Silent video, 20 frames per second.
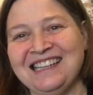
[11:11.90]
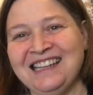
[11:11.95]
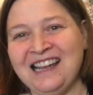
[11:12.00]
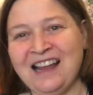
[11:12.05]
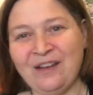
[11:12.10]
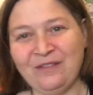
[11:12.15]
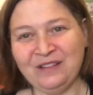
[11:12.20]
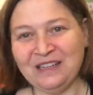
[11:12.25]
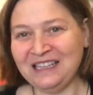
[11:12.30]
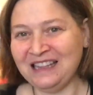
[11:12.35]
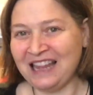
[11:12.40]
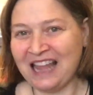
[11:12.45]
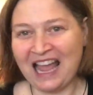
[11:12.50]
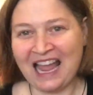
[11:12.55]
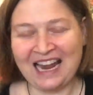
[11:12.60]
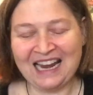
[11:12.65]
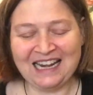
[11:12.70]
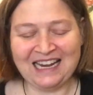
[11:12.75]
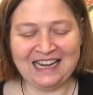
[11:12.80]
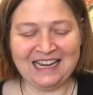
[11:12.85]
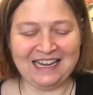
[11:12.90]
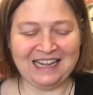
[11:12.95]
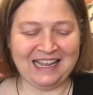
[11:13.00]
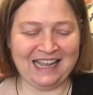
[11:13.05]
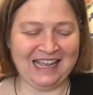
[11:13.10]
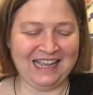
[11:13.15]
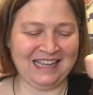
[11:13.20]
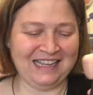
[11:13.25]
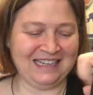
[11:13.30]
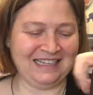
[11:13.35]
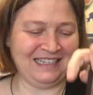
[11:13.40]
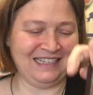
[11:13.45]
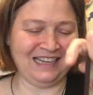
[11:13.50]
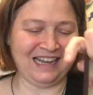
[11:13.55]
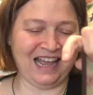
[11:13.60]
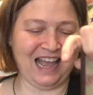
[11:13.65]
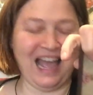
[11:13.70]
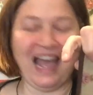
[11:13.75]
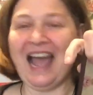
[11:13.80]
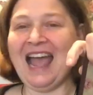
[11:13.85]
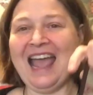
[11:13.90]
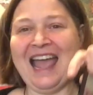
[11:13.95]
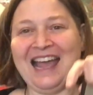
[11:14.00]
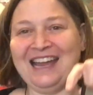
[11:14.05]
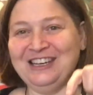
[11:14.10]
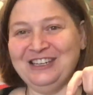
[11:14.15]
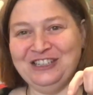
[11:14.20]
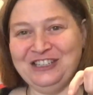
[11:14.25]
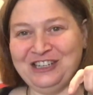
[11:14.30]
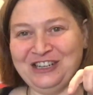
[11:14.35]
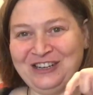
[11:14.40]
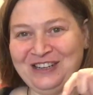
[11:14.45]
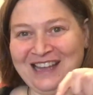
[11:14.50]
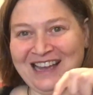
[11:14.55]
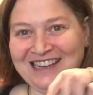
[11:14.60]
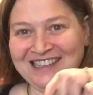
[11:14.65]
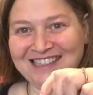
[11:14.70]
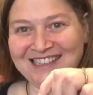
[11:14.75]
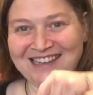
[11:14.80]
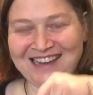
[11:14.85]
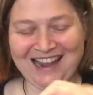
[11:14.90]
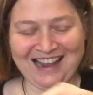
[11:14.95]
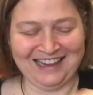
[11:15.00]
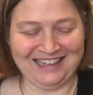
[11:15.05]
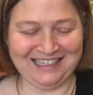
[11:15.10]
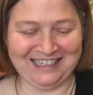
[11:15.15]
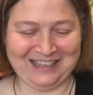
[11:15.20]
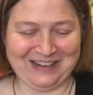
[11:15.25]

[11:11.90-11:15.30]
lovely lining, and I had to share that today.